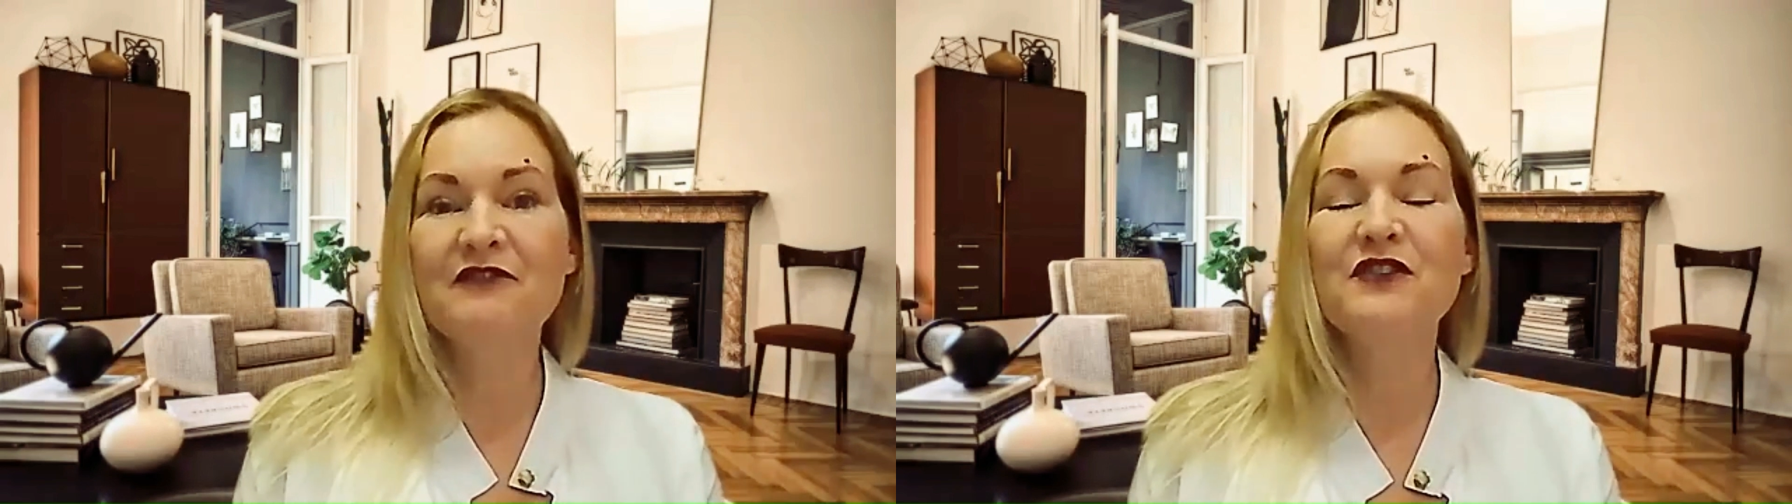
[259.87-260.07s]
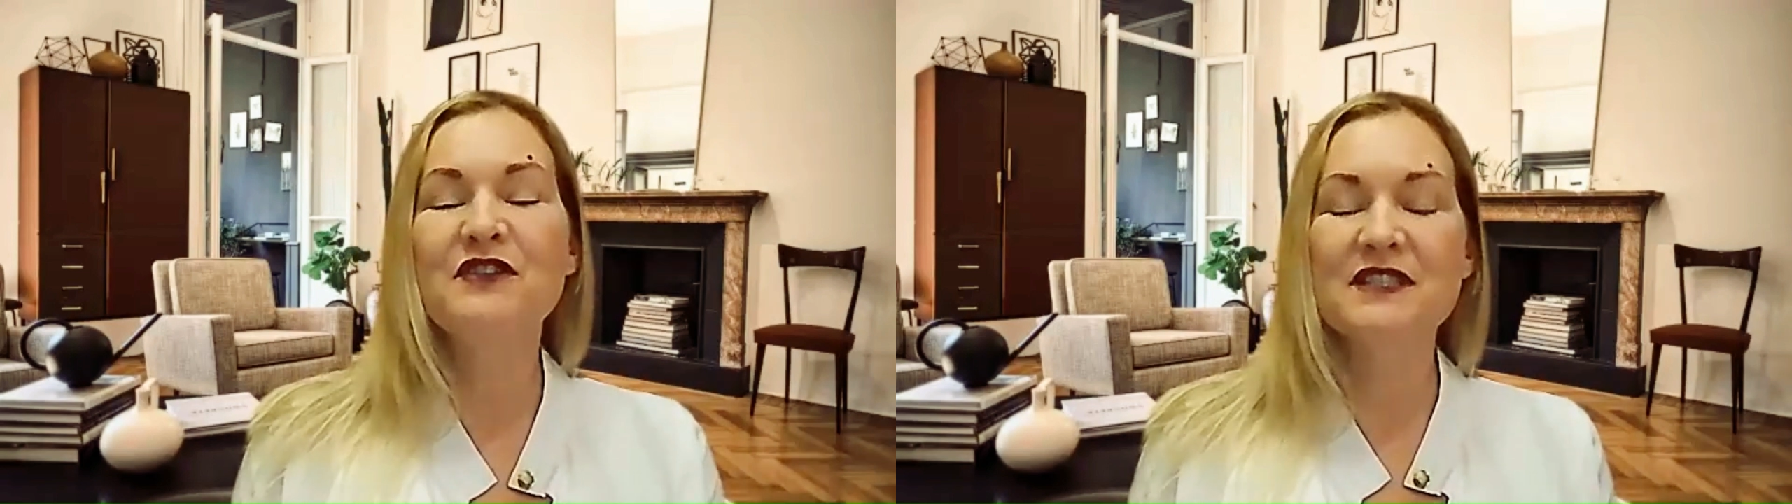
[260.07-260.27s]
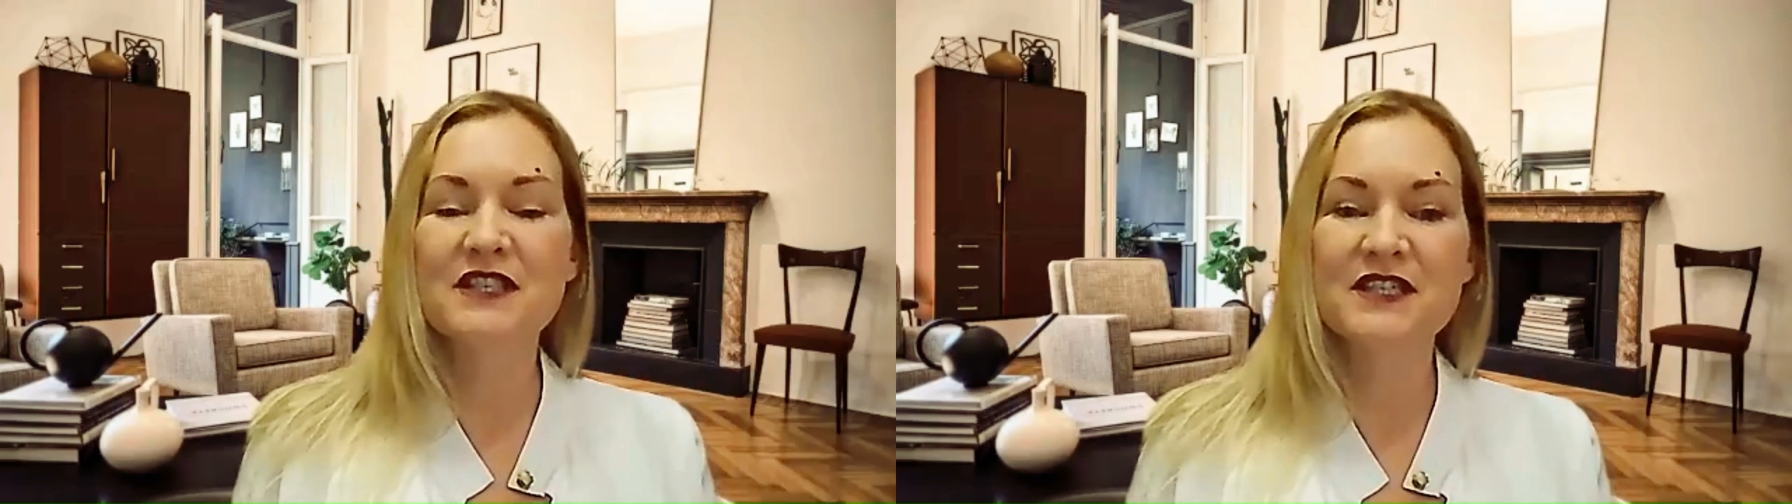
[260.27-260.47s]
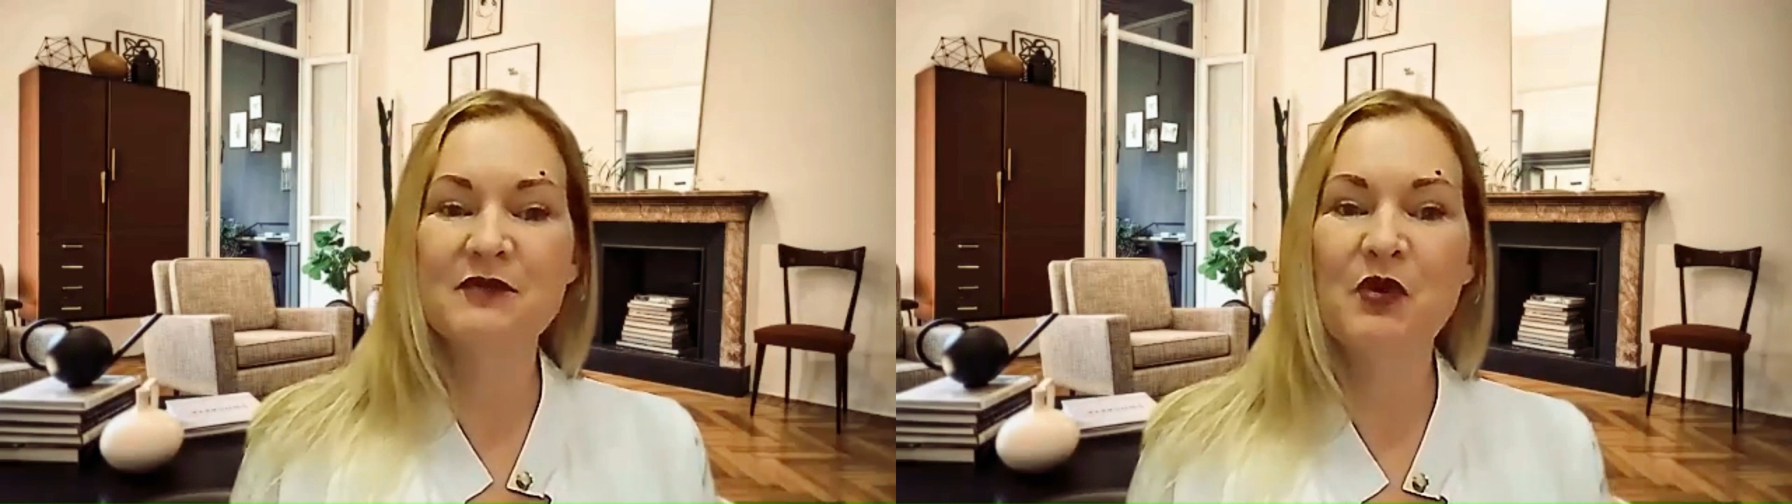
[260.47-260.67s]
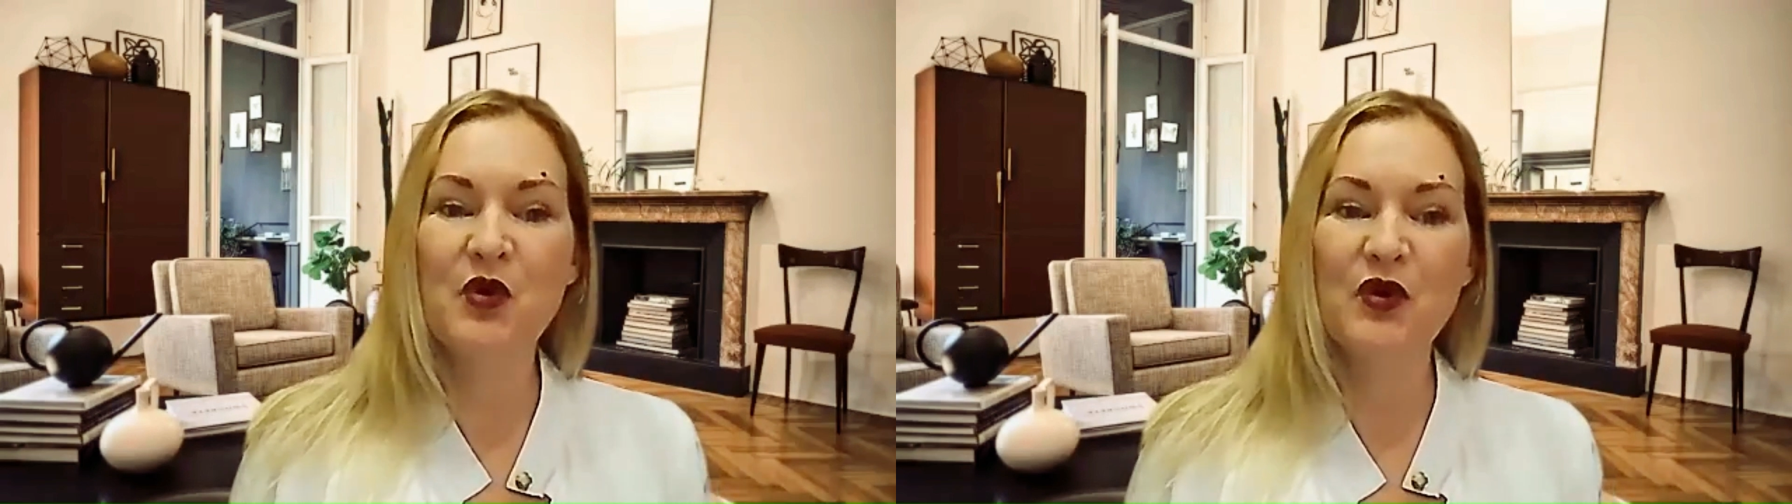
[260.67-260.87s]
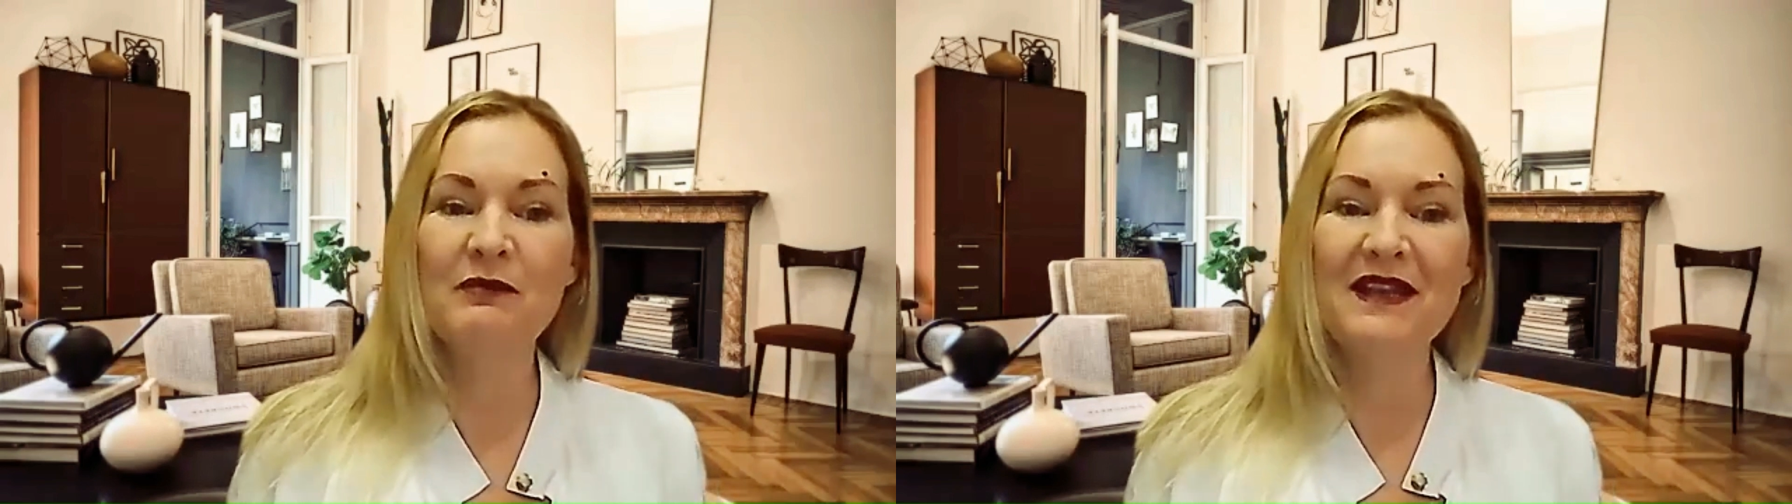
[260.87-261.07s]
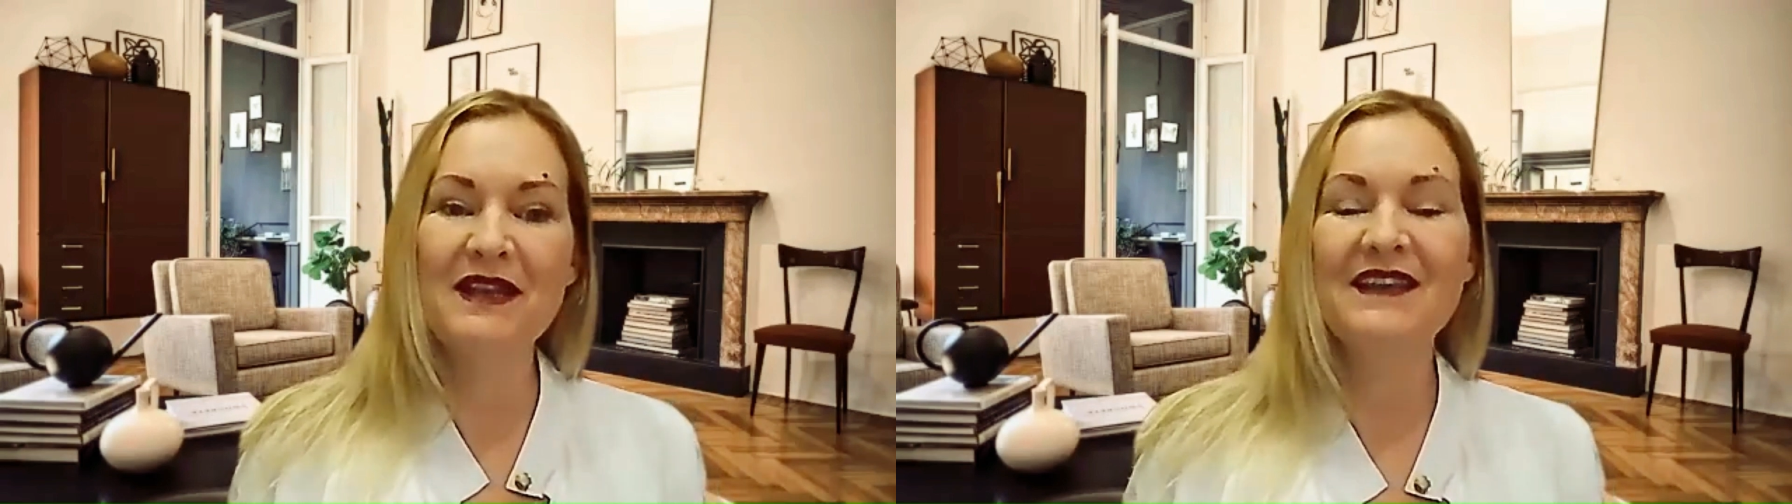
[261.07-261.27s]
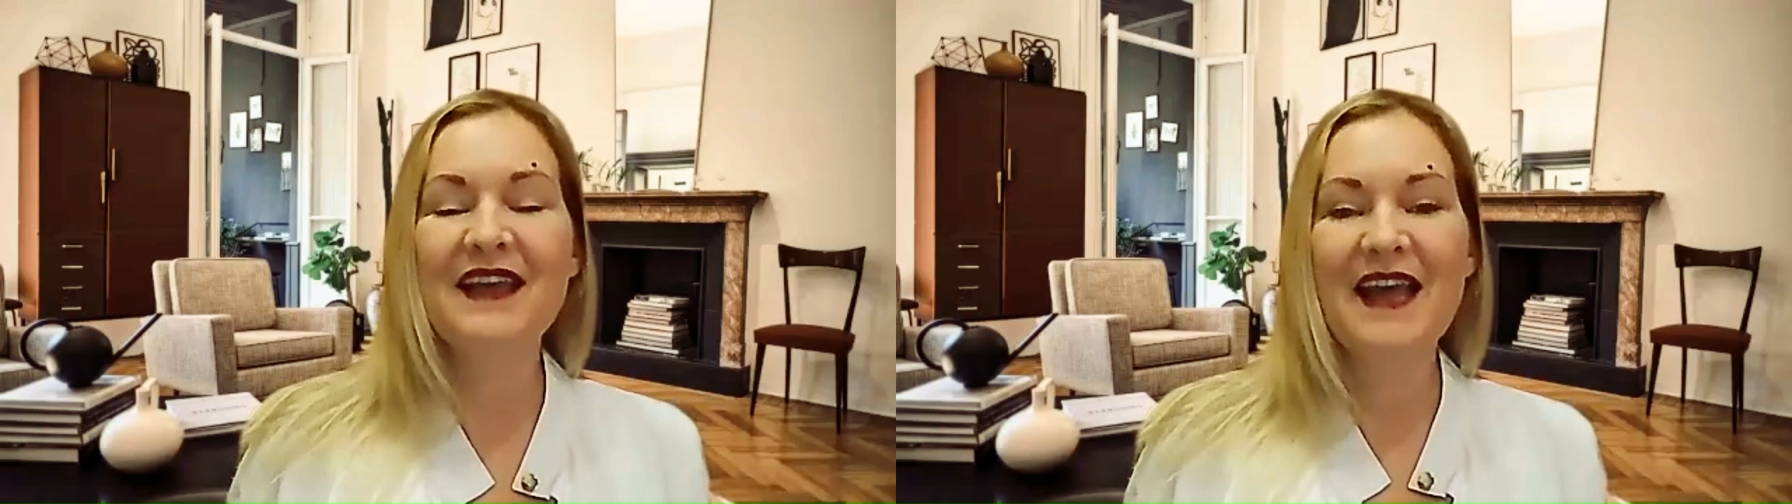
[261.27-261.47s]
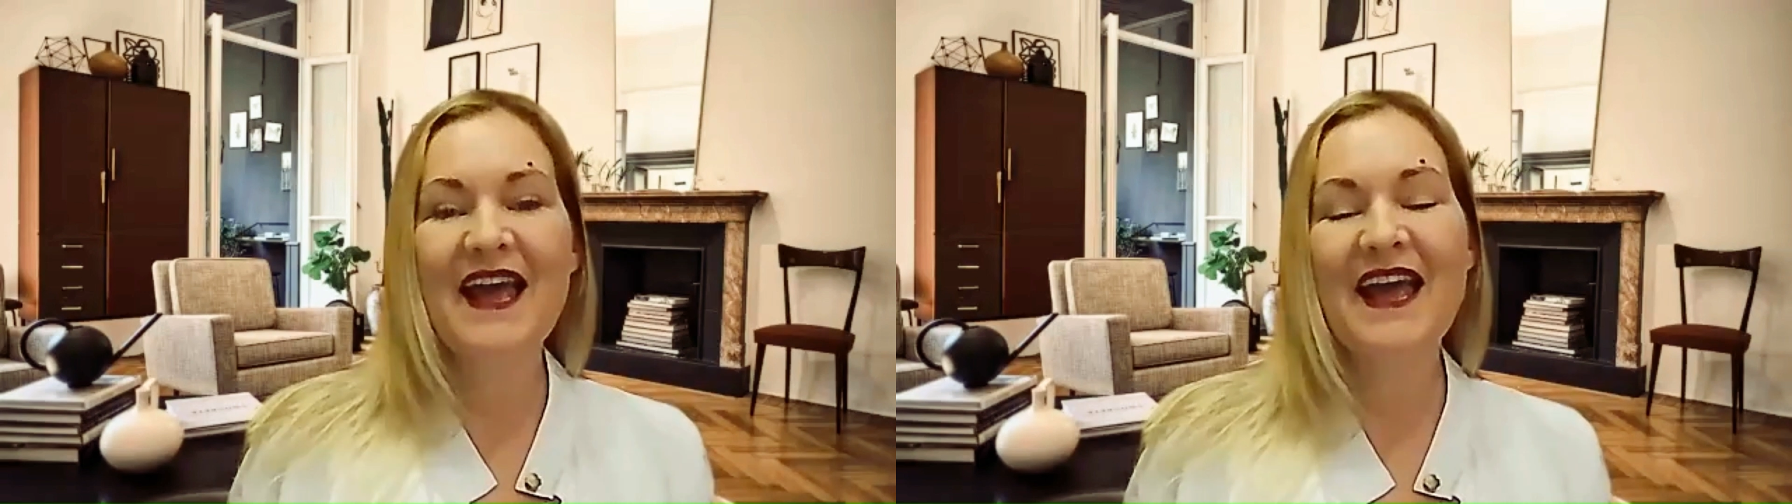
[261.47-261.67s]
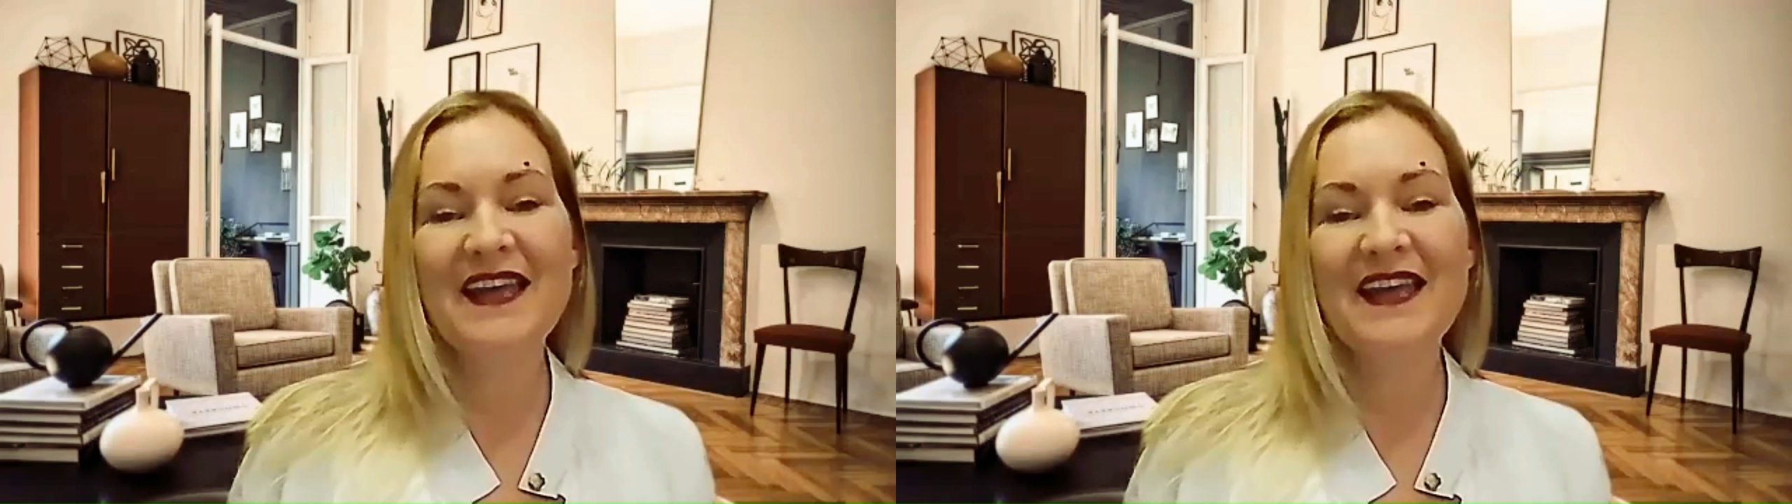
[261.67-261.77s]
difference to support me